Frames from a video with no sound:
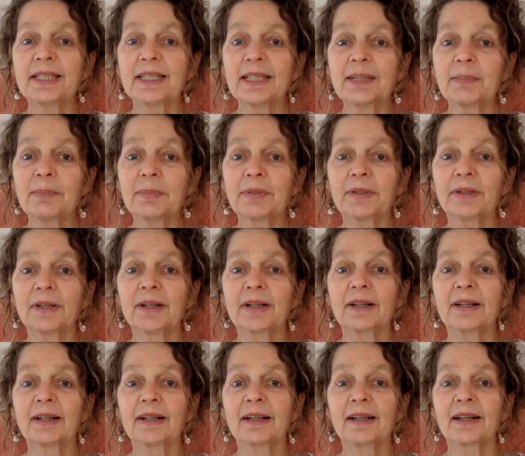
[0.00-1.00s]

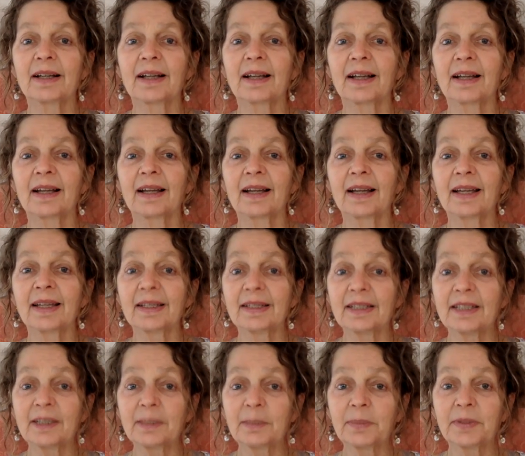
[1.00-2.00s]
deeper
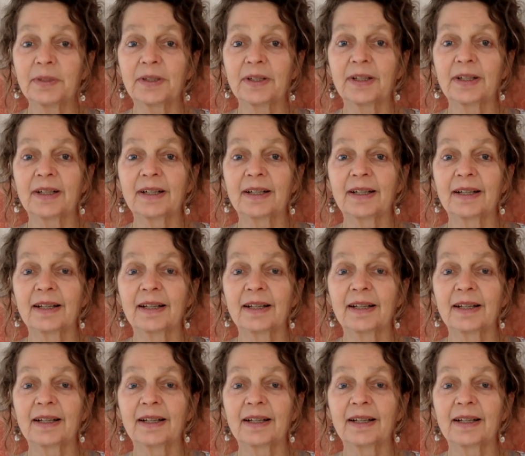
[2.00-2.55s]
and deeper.